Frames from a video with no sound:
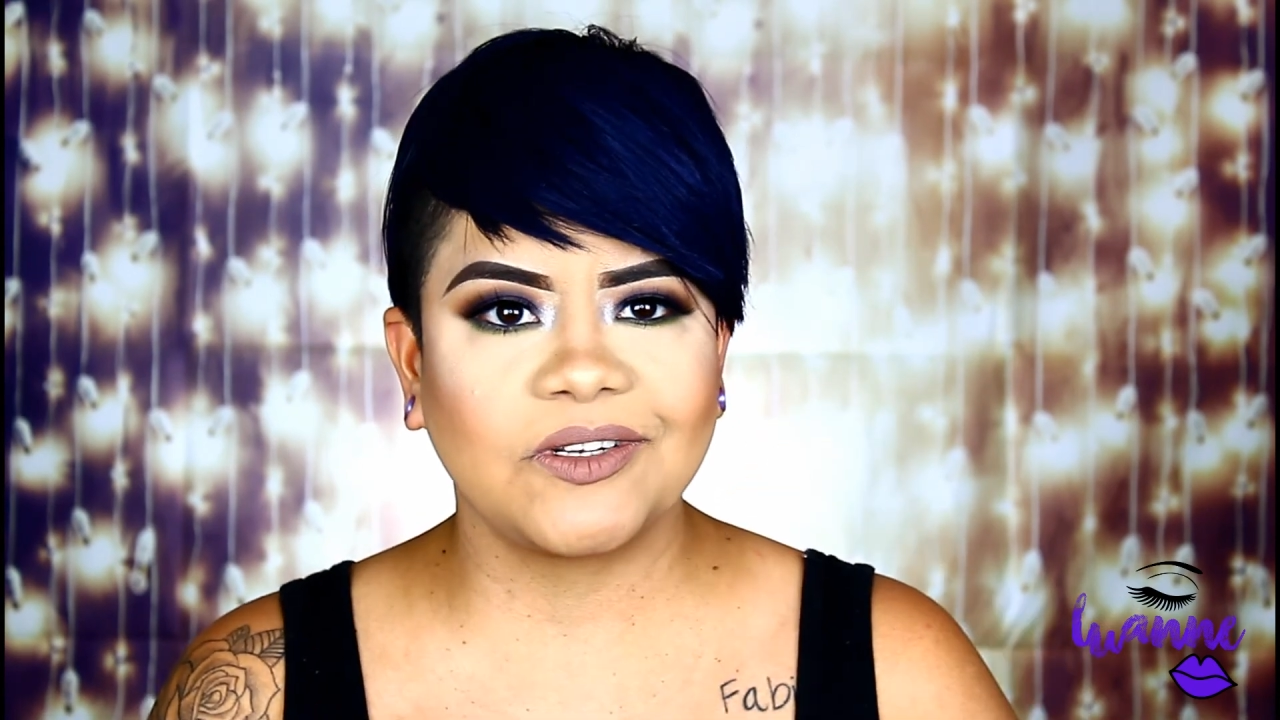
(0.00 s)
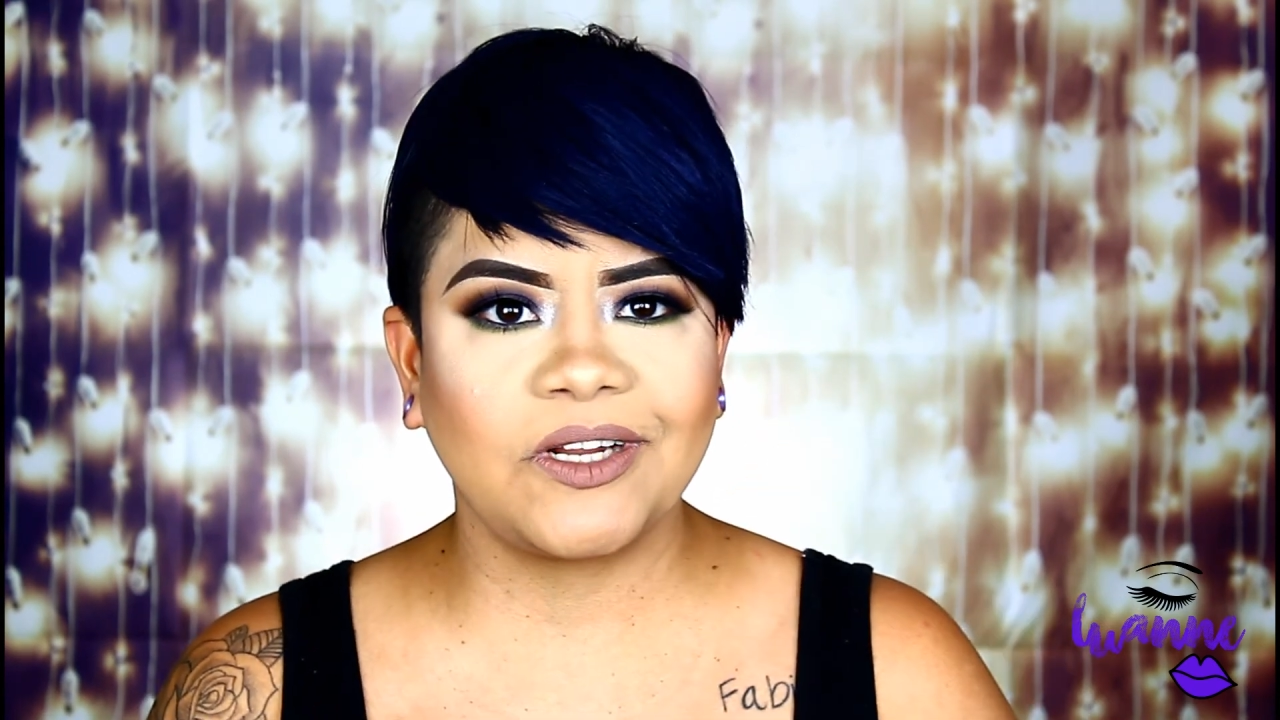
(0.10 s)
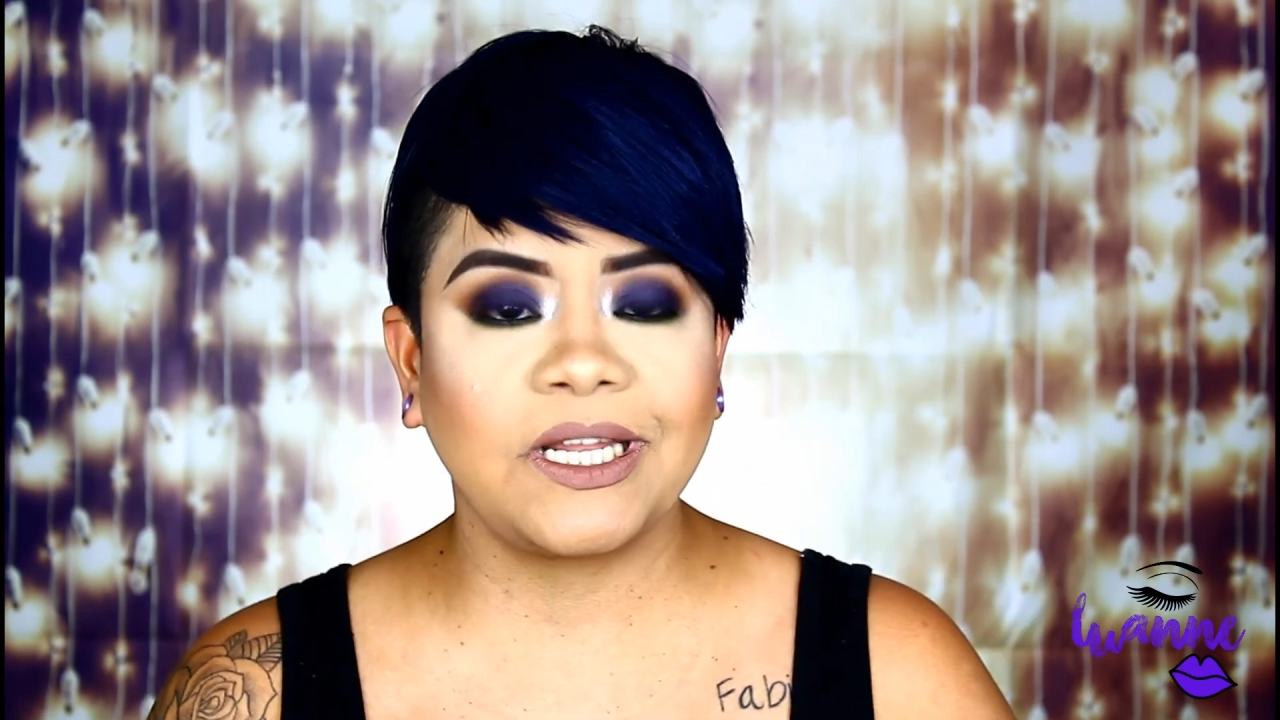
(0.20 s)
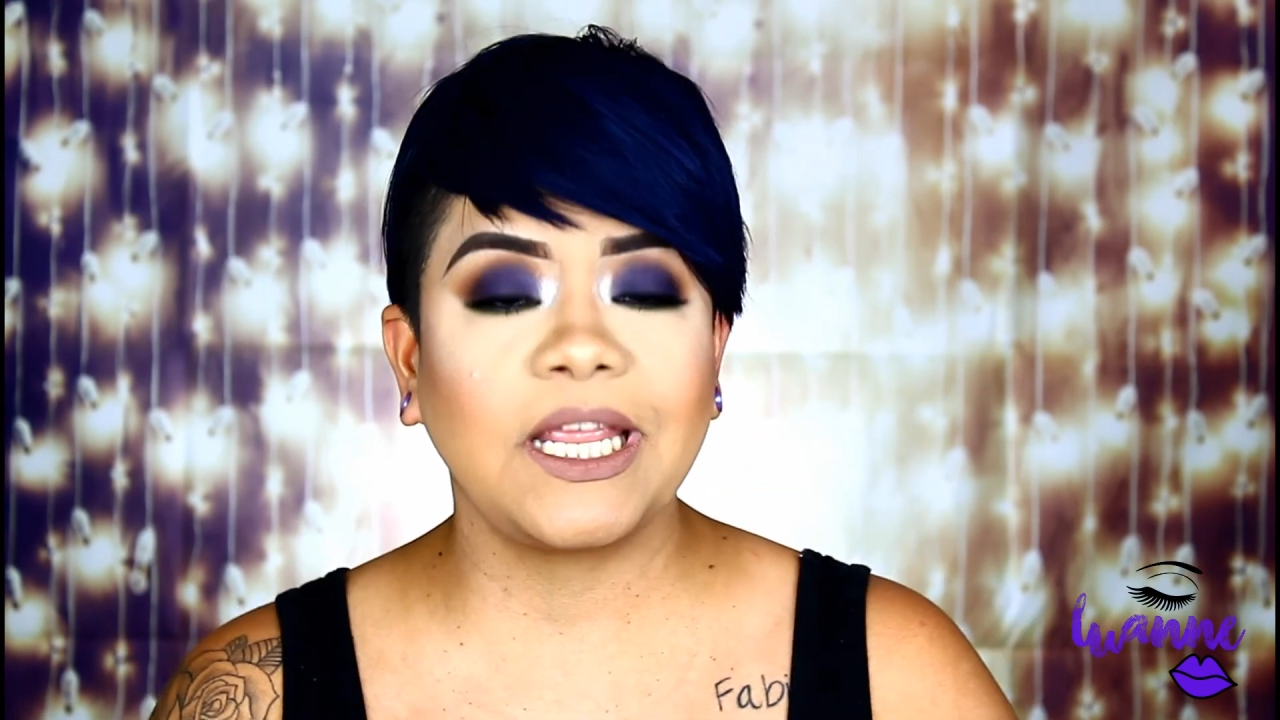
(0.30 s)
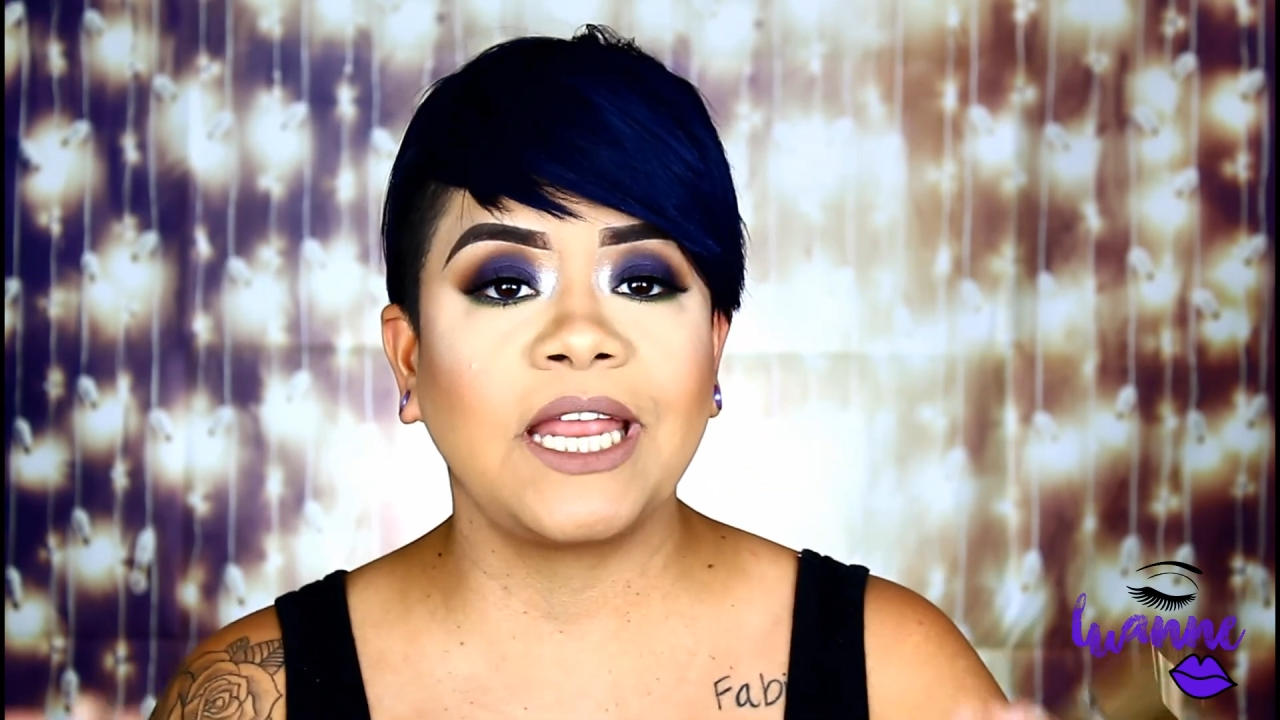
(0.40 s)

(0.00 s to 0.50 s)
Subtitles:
on it,